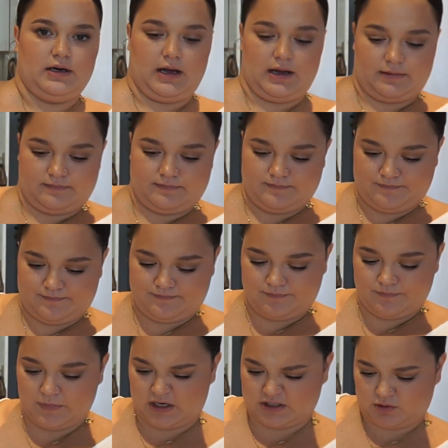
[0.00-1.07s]
um,
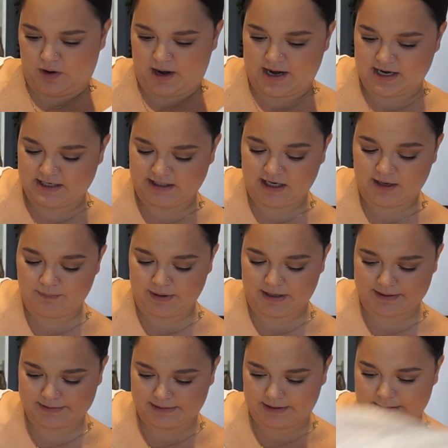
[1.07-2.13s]
it's quite easy,
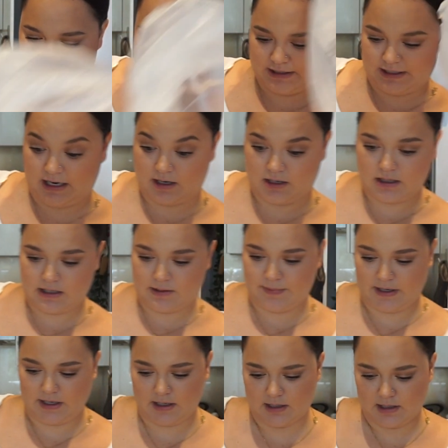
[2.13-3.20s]
but uh, yeah, it'll
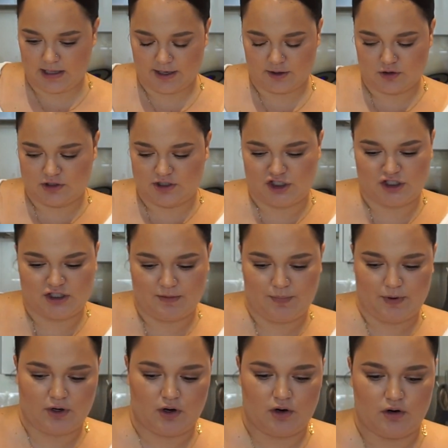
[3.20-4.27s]
be like just to
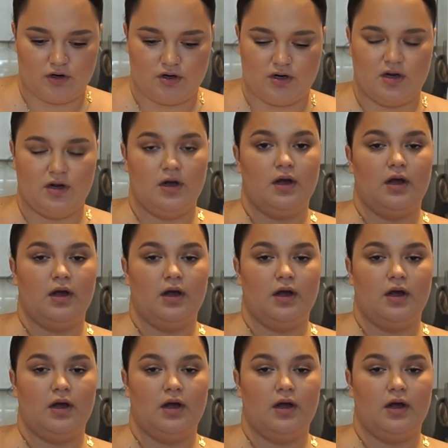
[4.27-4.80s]
put it on